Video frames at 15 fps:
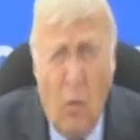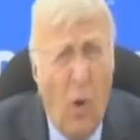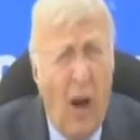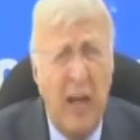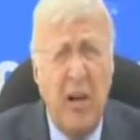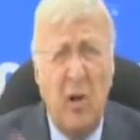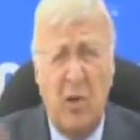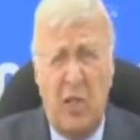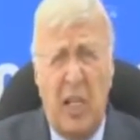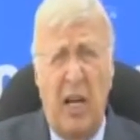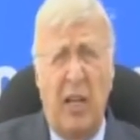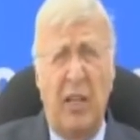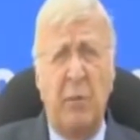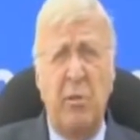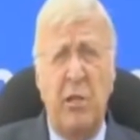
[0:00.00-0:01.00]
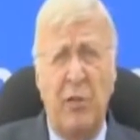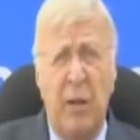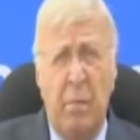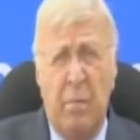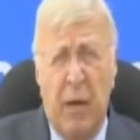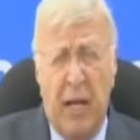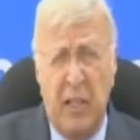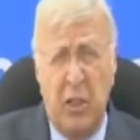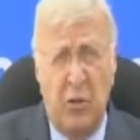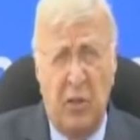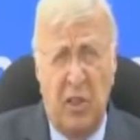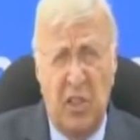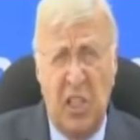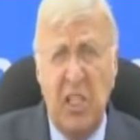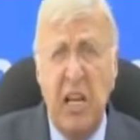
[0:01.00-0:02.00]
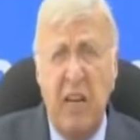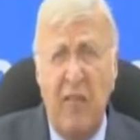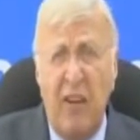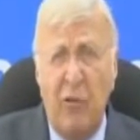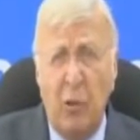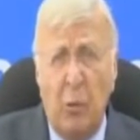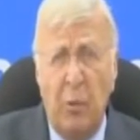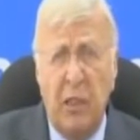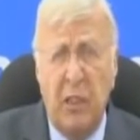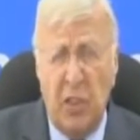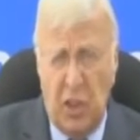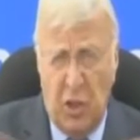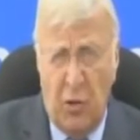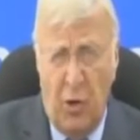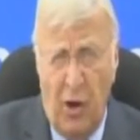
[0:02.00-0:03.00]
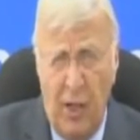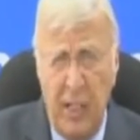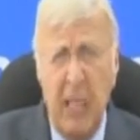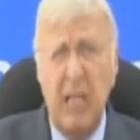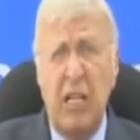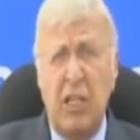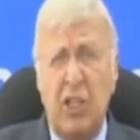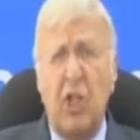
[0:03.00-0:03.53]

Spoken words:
why go tell them to repent or else Nineveh will be destroyed?